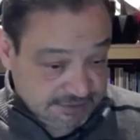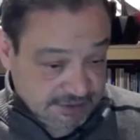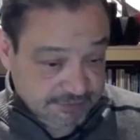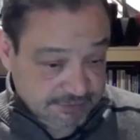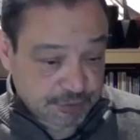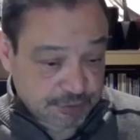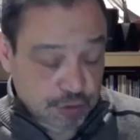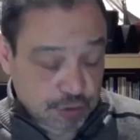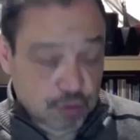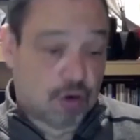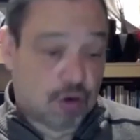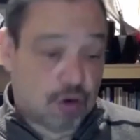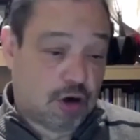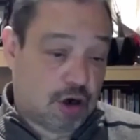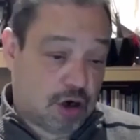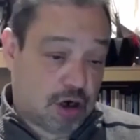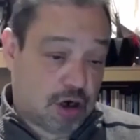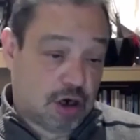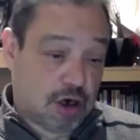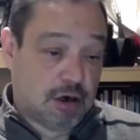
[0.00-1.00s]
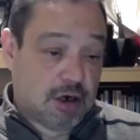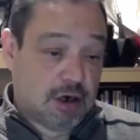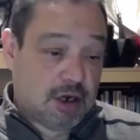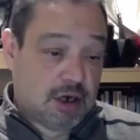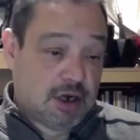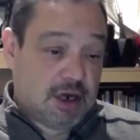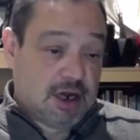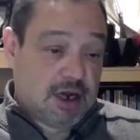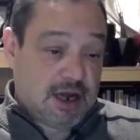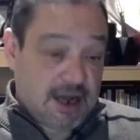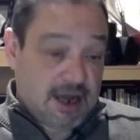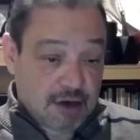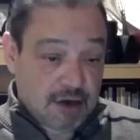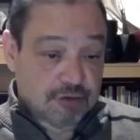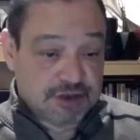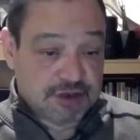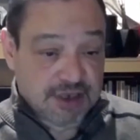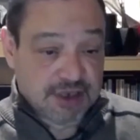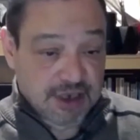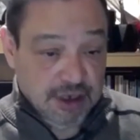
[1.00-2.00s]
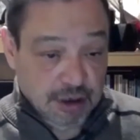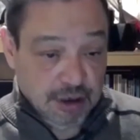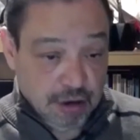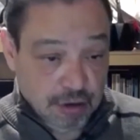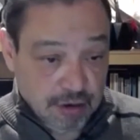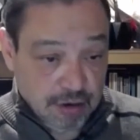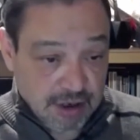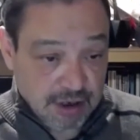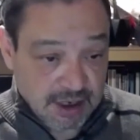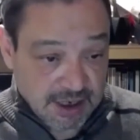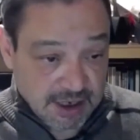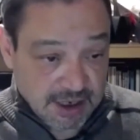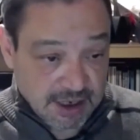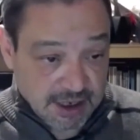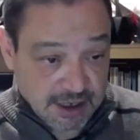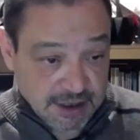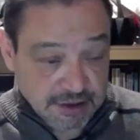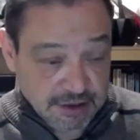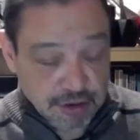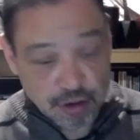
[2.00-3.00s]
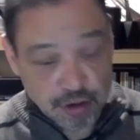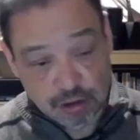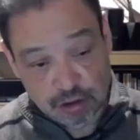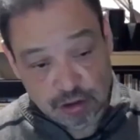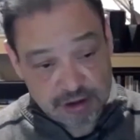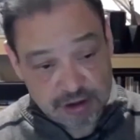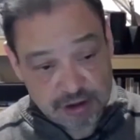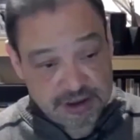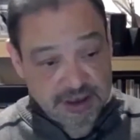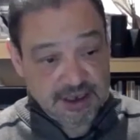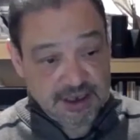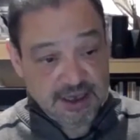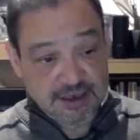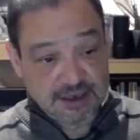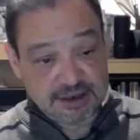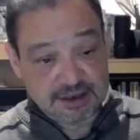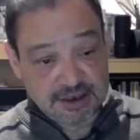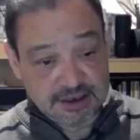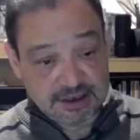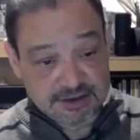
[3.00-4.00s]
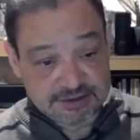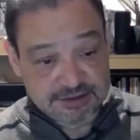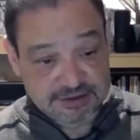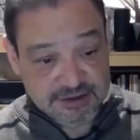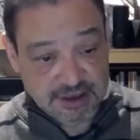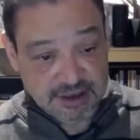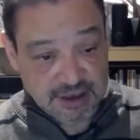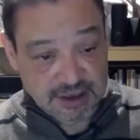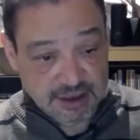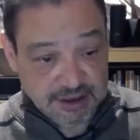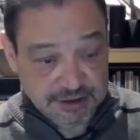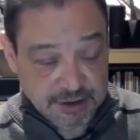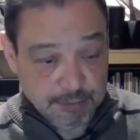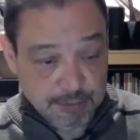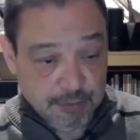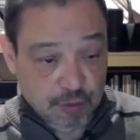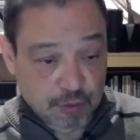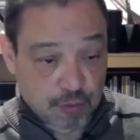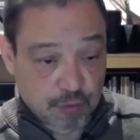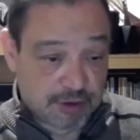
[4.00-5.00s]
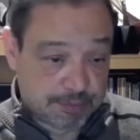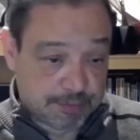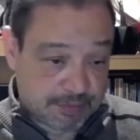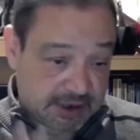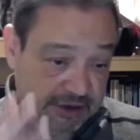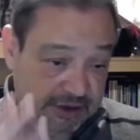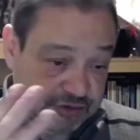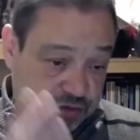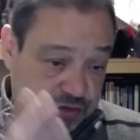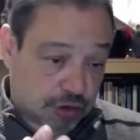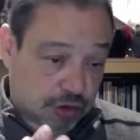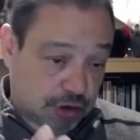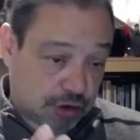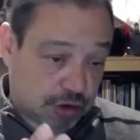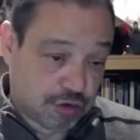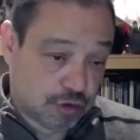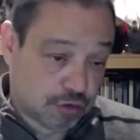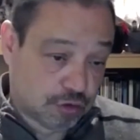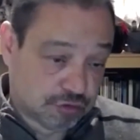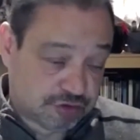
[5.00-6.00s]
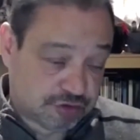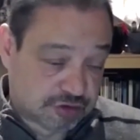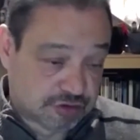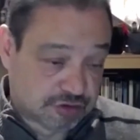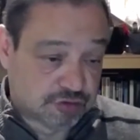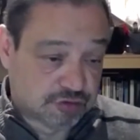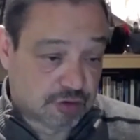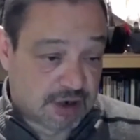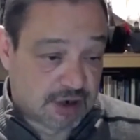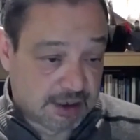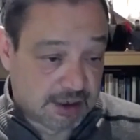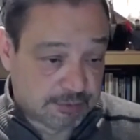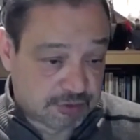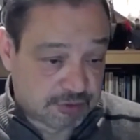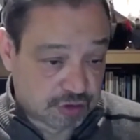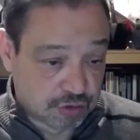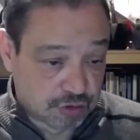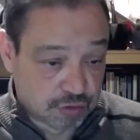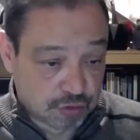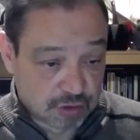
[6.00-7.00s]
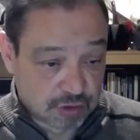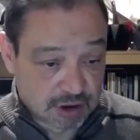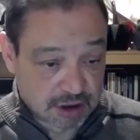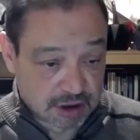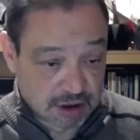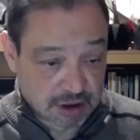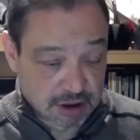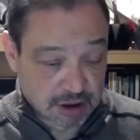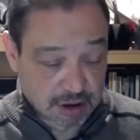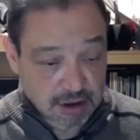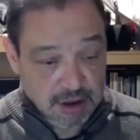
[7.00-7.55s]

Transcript: If you are out there and you're looking at this, number one, make sure you subscribe to